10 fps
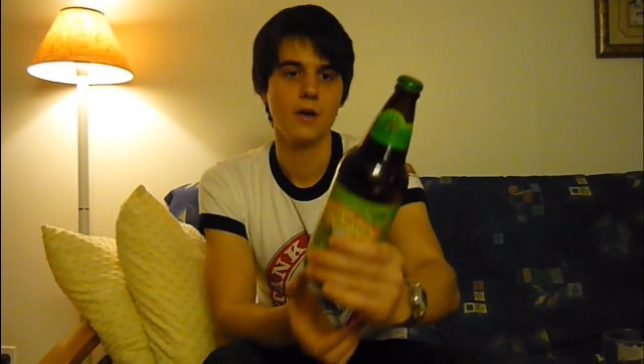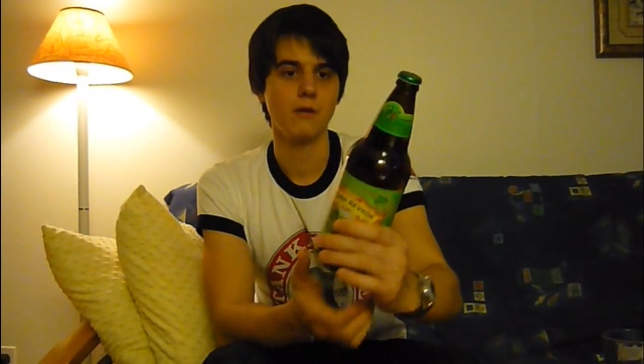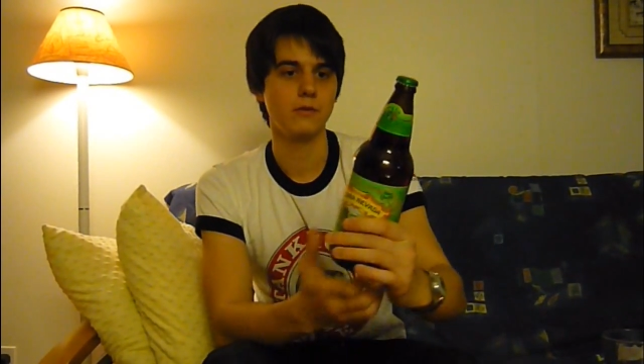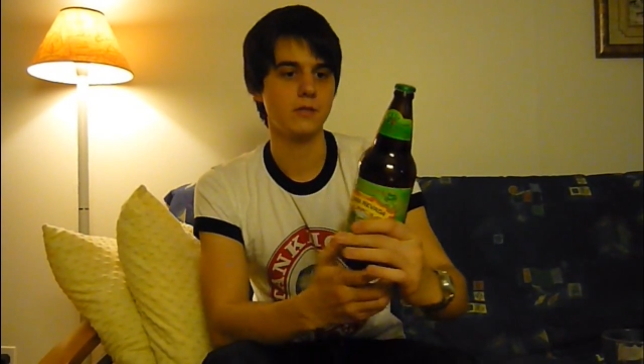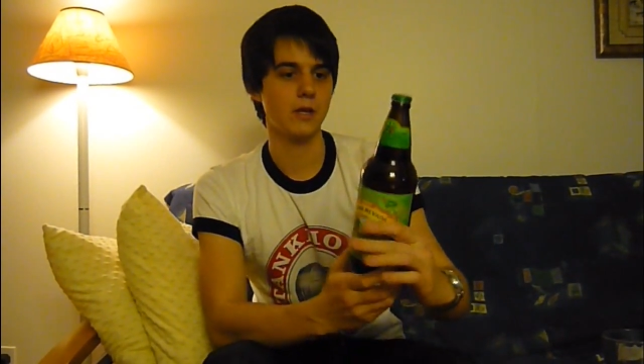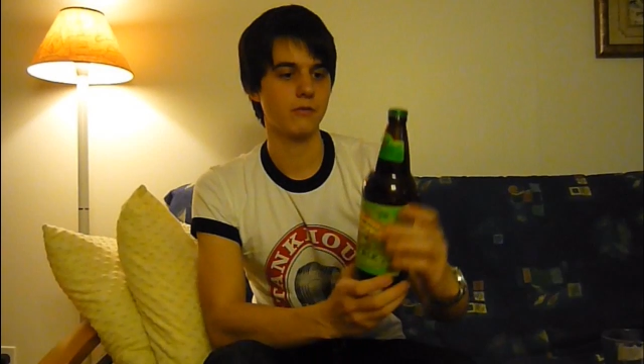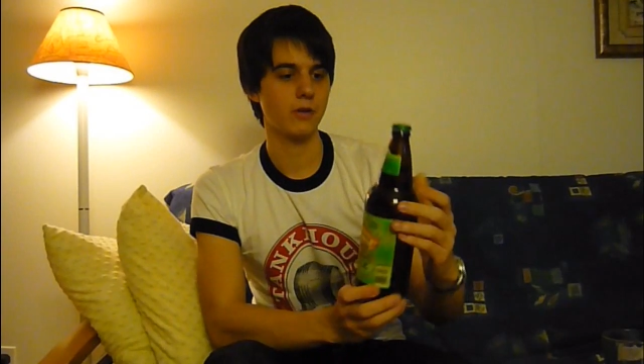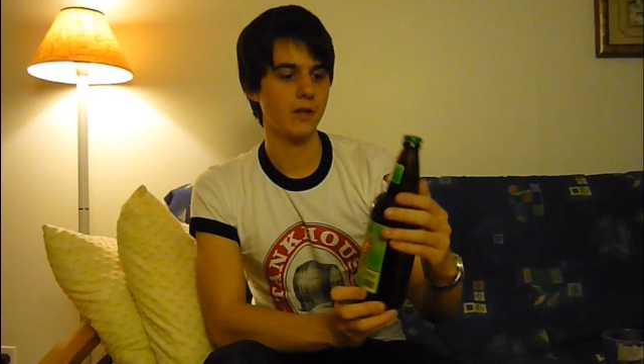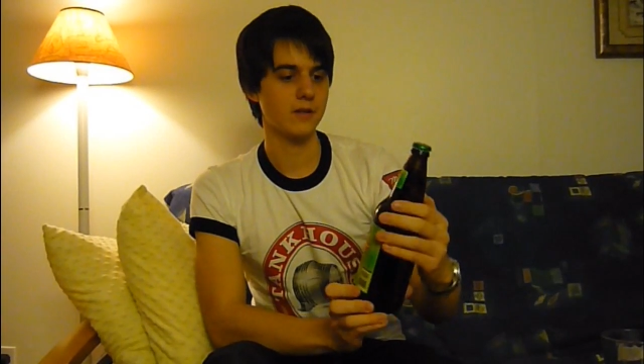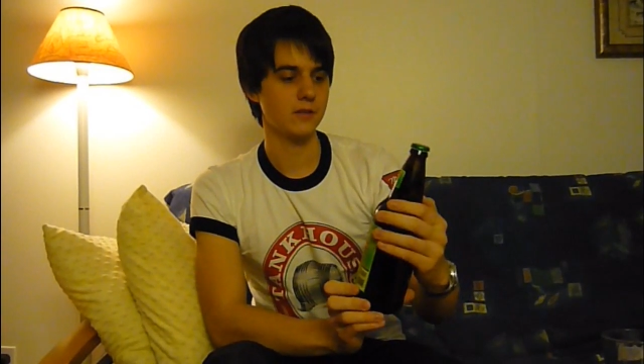for the sake of
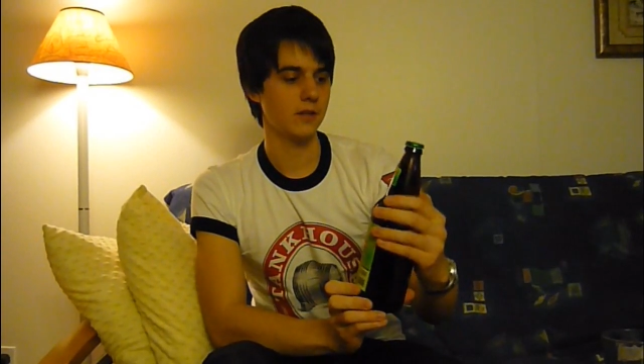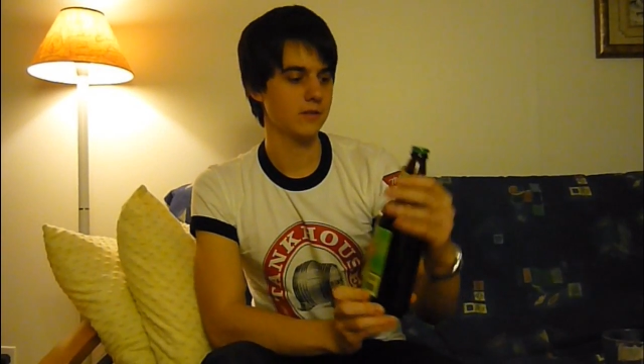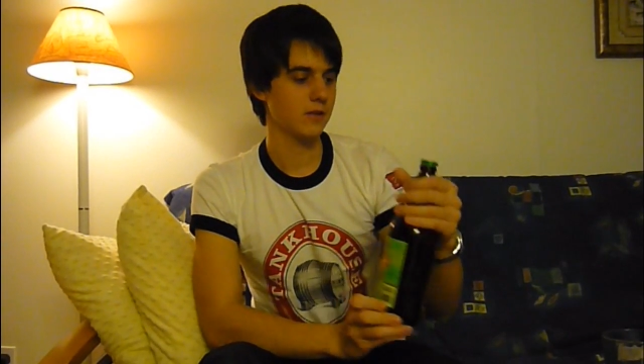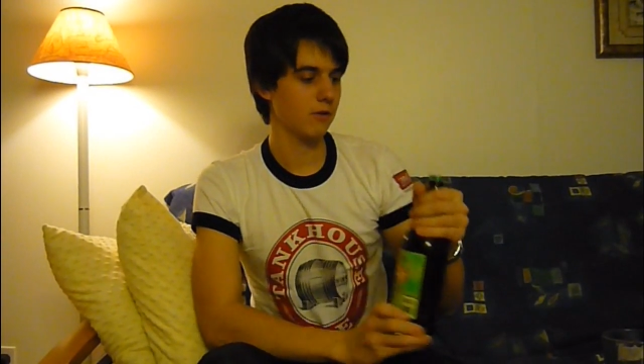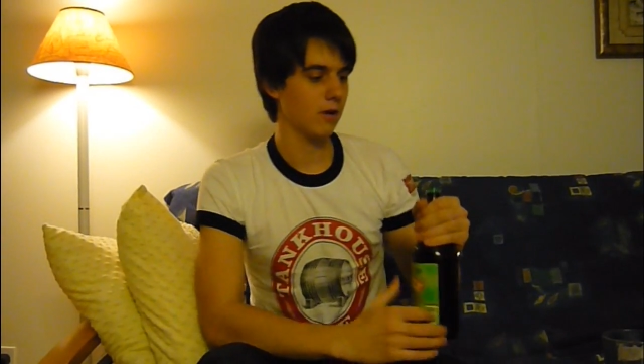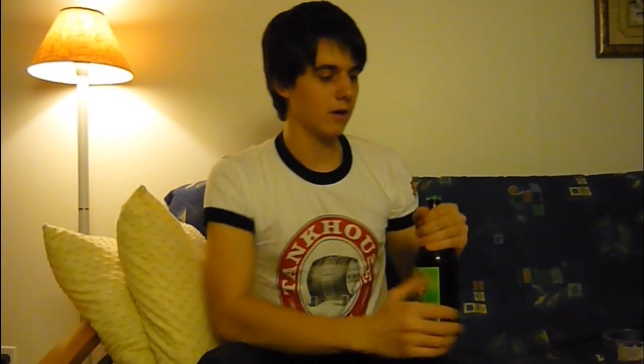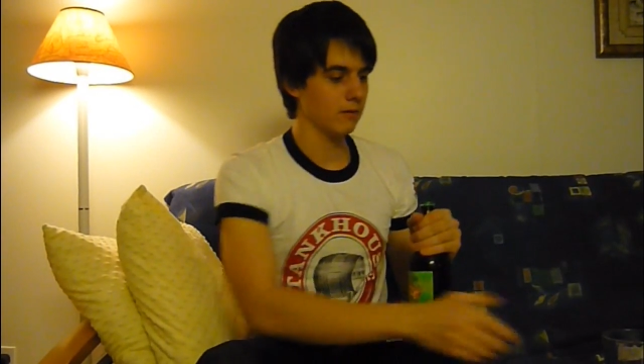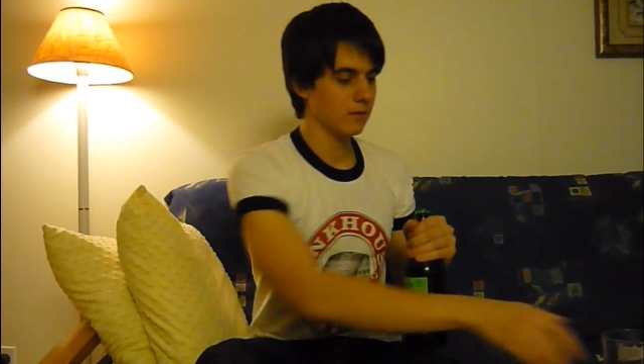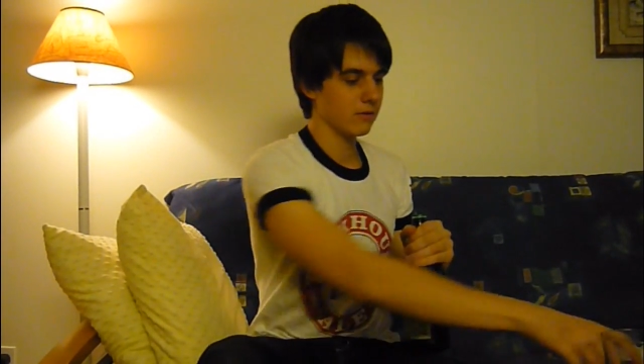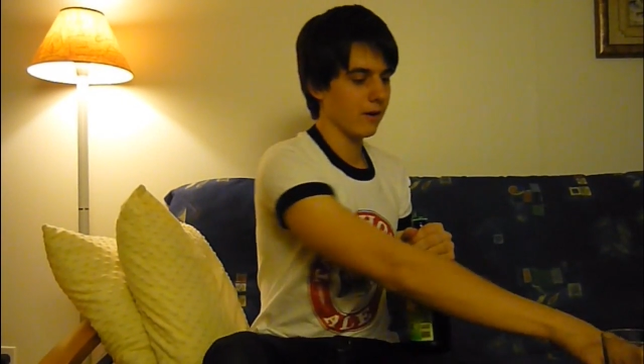collecting it. So
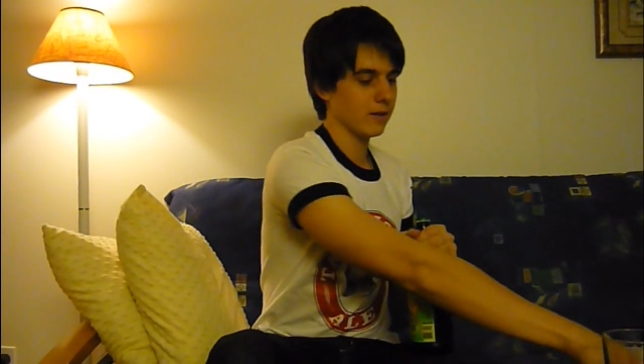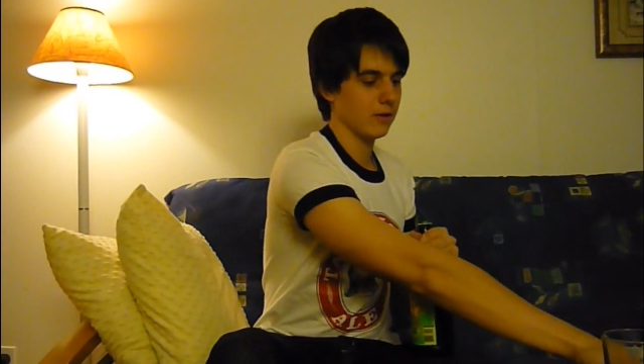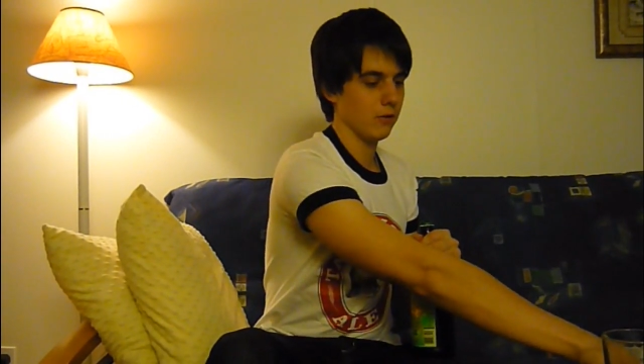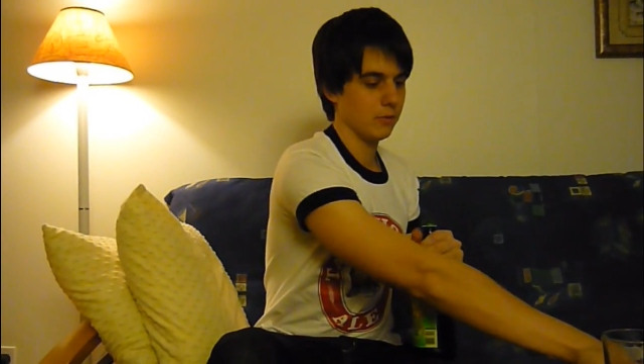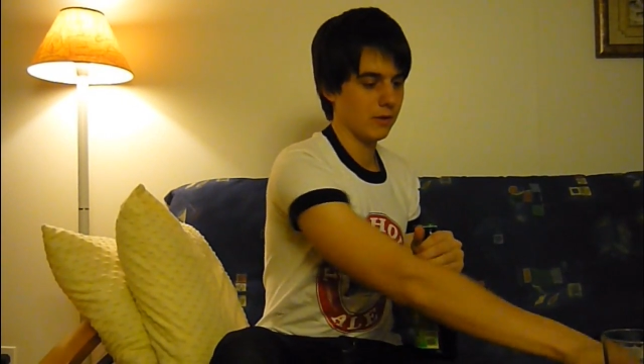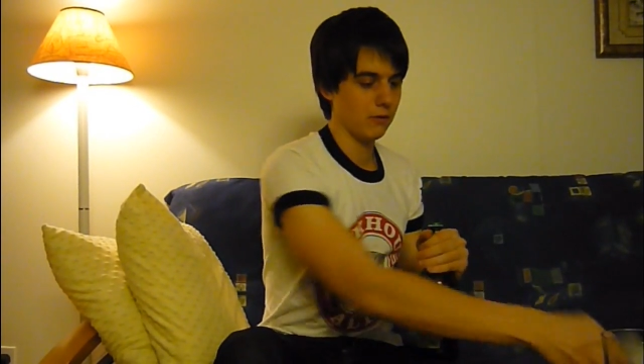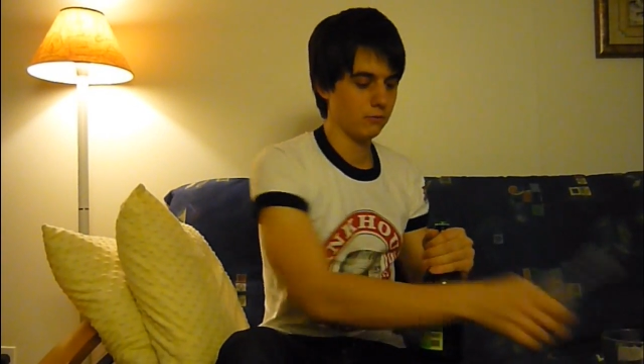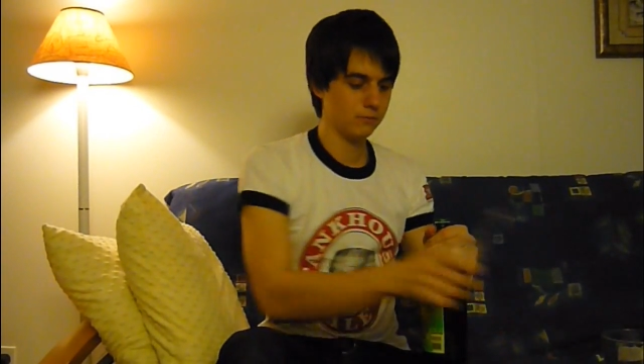let's crack it open now.